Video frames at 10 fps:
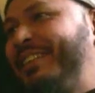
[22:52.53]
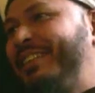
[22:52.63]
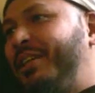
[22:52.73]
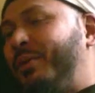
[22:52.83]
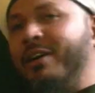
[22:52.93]

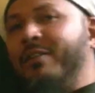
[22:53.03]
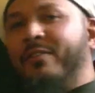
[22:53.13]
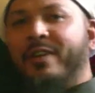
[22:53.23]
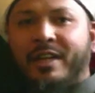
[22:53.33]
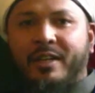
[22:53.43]
We are
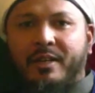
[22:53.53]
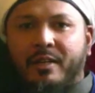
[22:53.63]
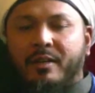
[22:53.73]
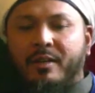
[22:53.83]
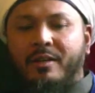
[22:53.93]
free.
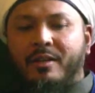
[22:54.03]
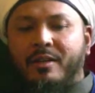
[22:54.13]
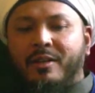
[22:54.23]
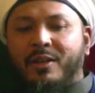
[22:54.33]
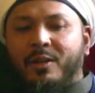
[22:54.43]

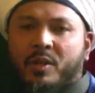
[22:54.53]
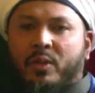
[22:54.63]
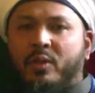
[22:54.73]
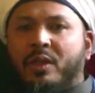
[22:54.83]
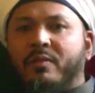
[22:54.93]

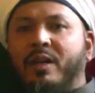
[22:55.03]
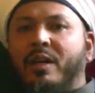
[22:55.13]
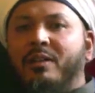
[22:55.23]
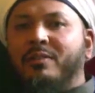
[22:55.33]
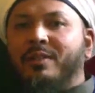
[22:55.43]
Because we don't
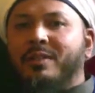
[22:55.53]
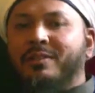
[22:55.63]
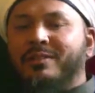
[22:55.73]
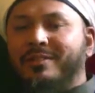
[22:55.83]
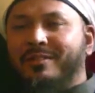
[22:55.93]
have a
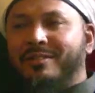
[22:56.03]
Khalifa.